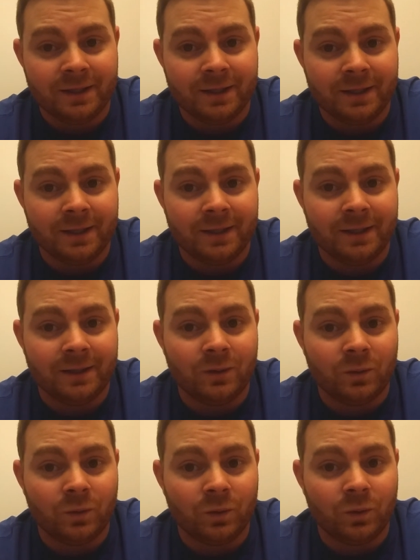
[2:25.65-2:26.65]

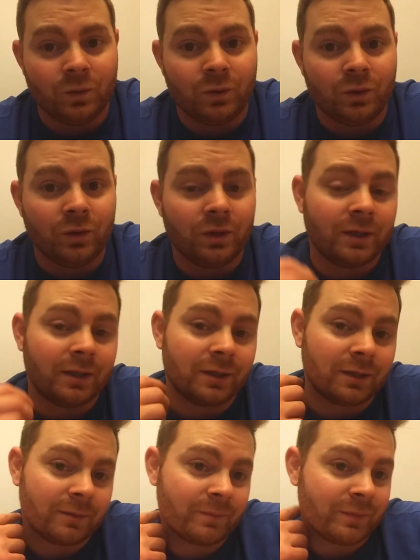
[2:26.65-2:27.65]

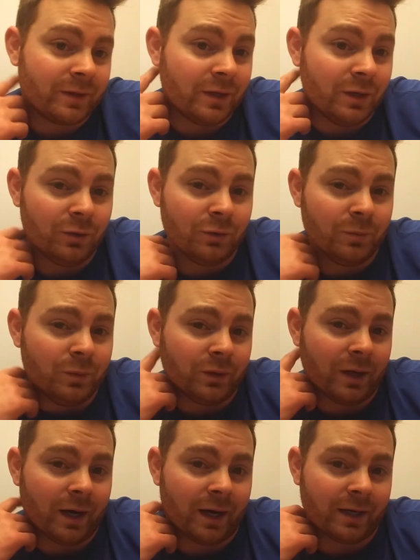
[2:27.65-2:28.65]
Or the new
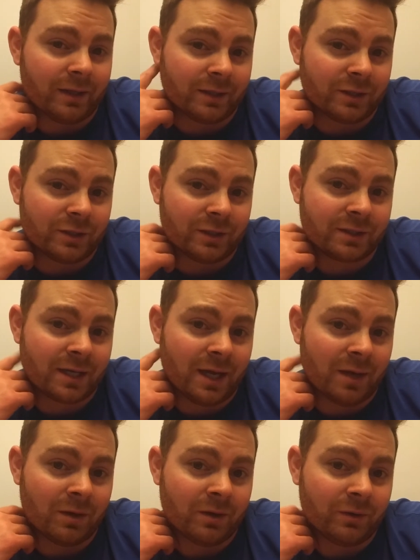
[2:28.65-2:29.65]
Bugatti that just
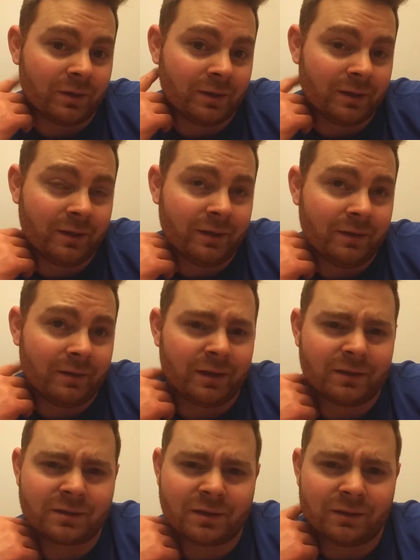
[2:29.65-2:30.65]
came out. I
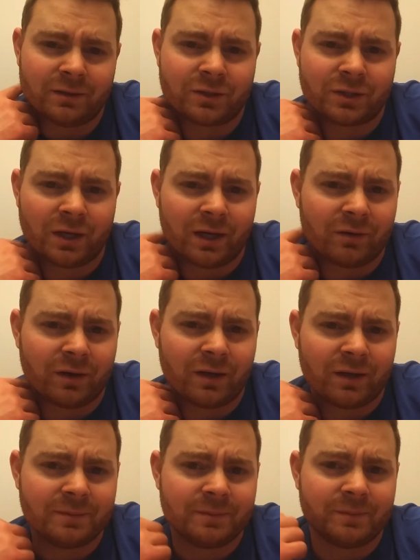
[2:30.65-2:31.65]
think it's called the
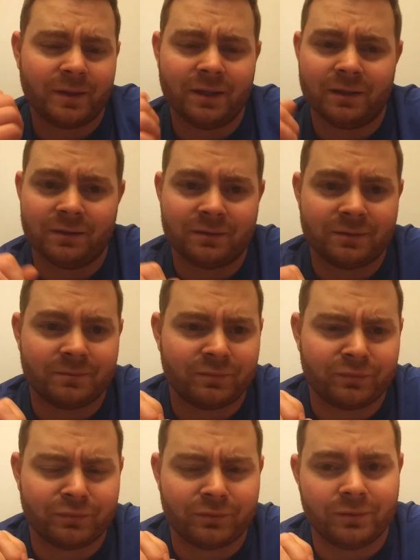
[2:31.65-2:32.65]
Chiron. It is
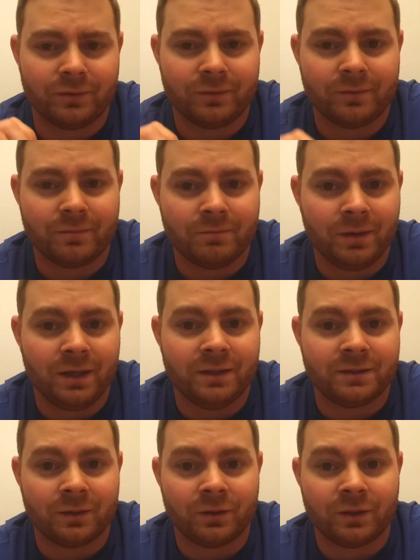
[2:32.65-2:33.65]

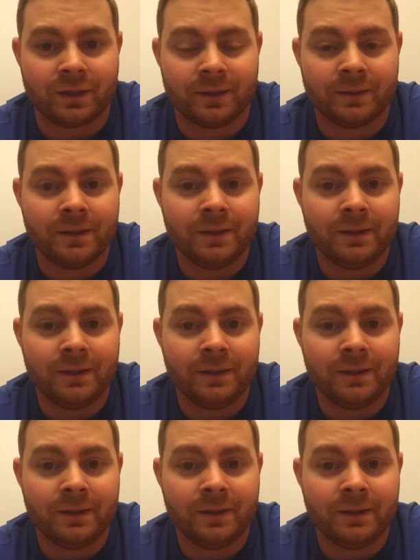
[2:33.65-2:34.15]
amazing looking.